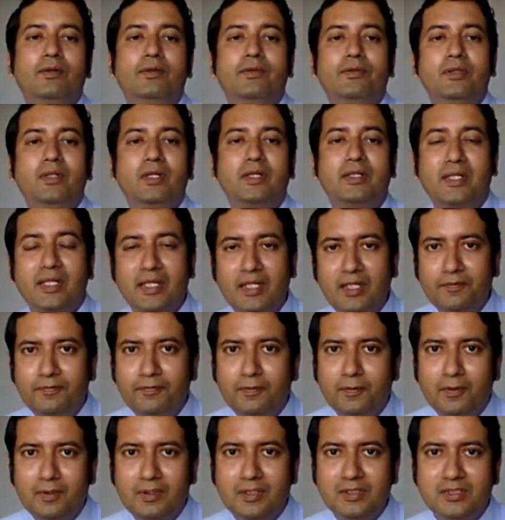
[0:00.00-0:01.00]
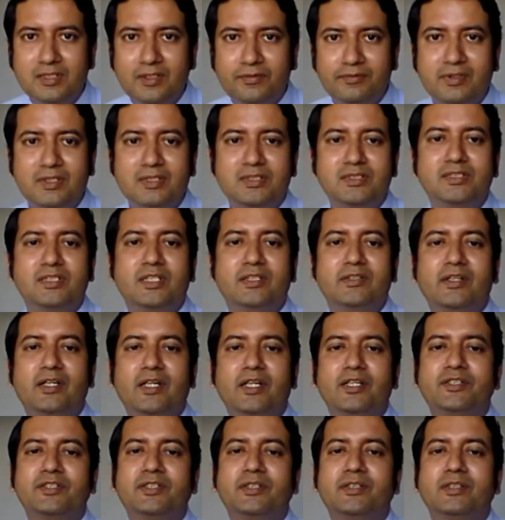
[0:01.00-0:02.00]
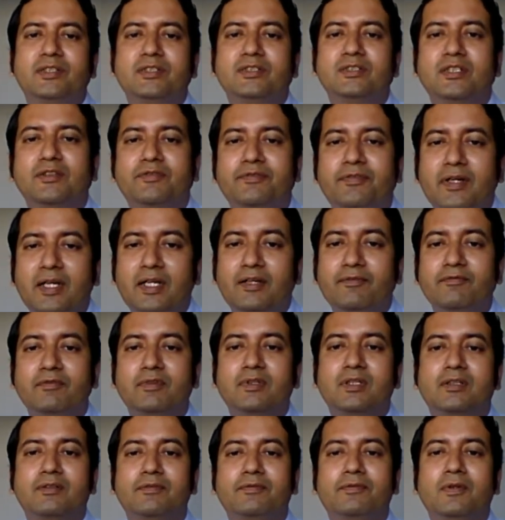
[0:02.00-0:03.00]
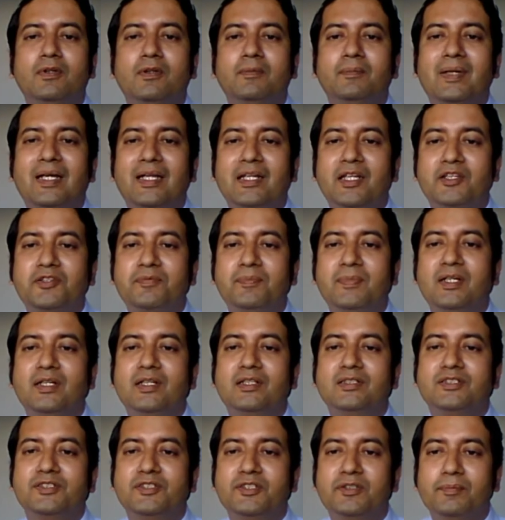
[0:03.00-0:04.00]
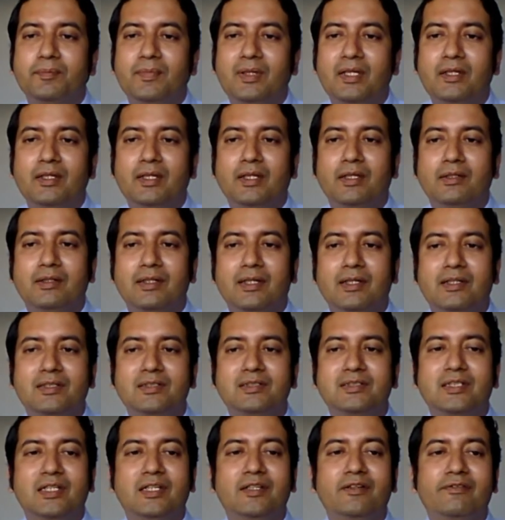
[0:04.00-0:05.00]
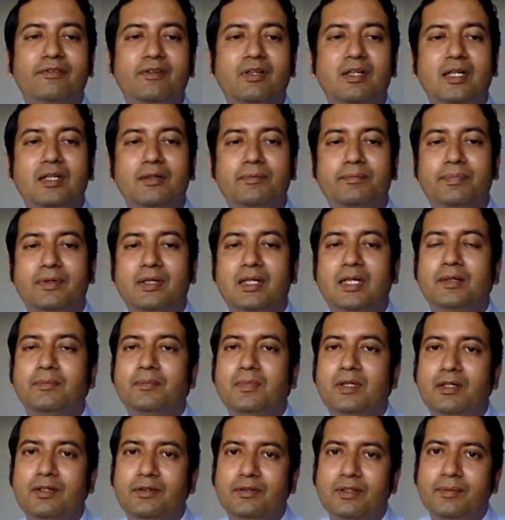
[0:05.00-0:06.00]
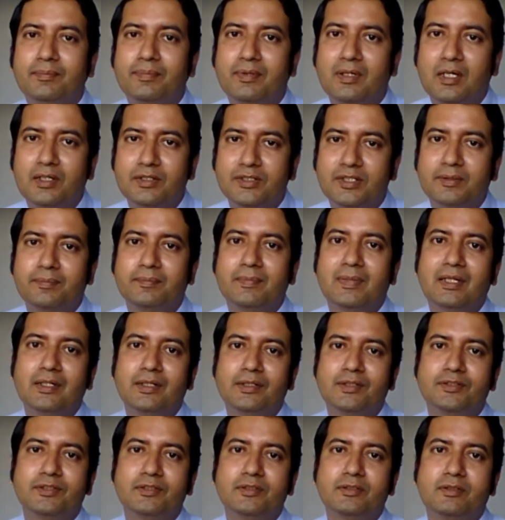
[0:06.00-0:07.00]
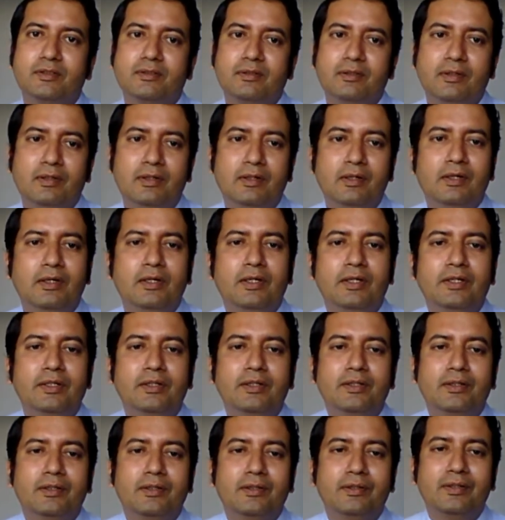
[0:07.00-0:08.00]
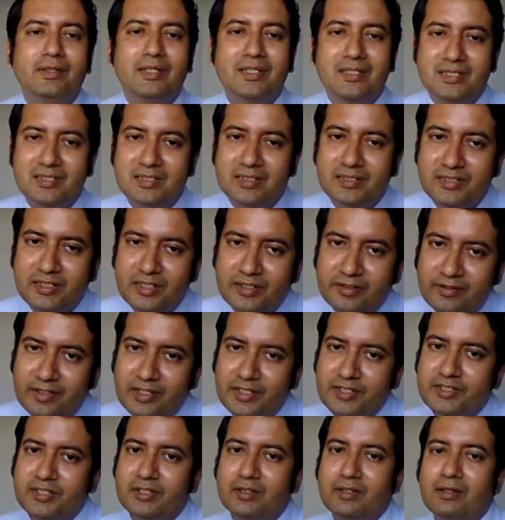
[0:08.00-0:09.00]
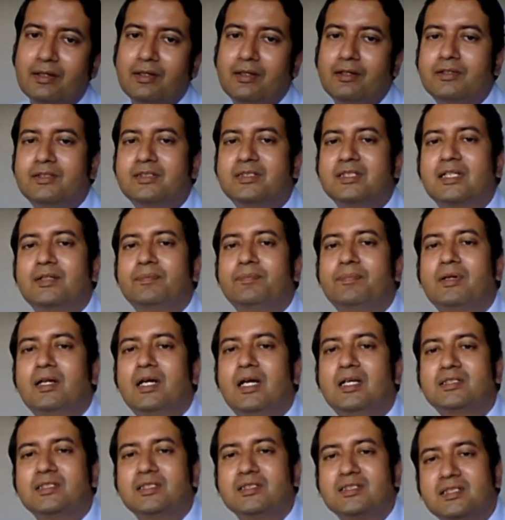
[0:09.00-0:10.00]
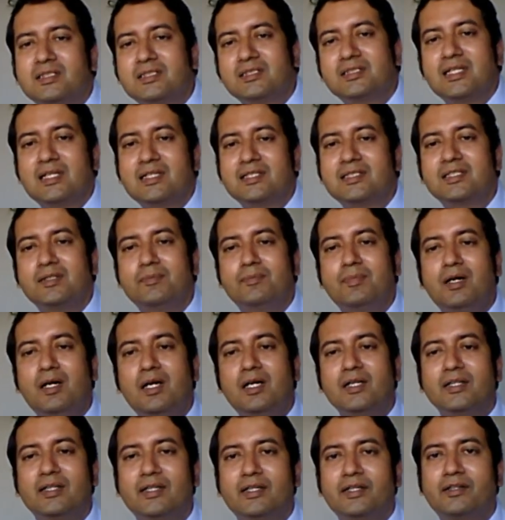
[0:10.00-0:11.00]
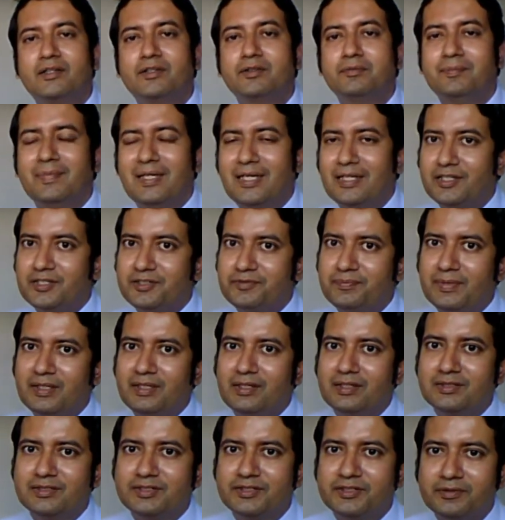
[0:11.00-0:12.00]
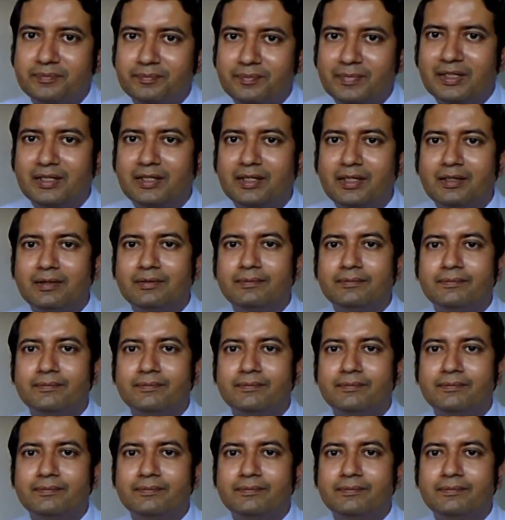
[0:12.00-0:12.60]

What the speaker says: The key focus of this generation is the framework for management decision making that is central and primal to the project manager. This generation looks at processes as subordinate to management decision making.